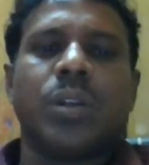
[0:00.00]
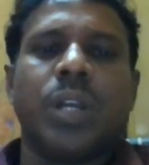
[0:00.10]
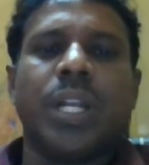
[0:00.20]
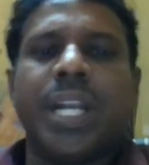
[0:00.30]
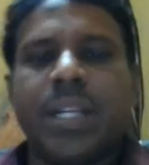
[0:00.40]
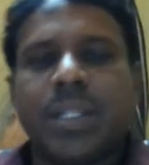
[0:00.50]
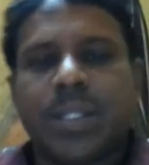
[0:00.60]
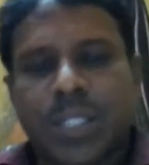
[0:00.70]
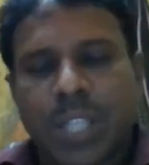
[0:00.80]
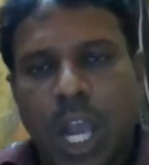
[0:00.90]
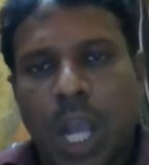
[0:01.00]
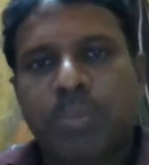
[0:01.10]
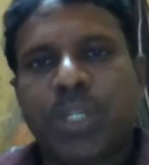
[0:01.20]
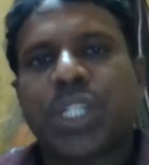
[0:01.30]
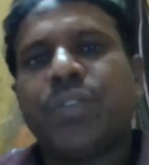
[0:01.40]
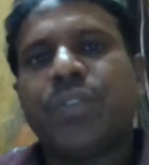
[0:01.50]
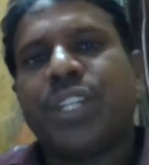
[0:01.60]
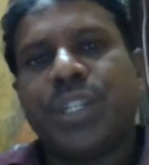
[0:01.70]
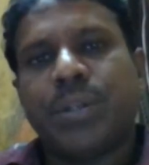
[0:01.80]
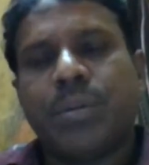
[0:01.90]
in a
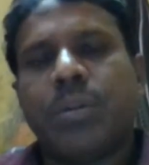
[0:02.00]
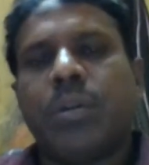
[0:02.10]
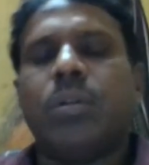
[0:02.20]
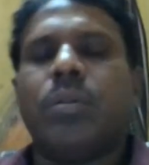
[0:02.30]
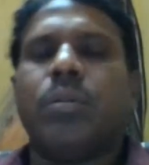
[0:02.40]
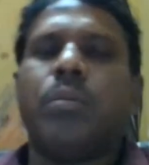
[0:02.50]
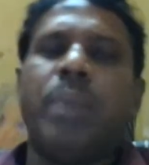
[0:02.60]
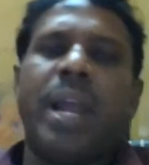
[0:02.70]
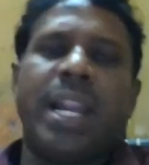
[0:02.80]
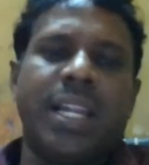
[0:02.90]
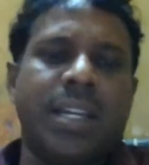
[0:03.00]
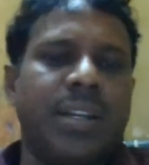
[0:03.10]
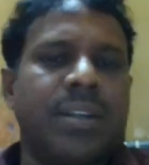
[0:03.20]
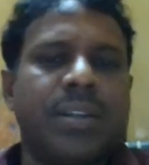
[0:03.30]
objectivity manner.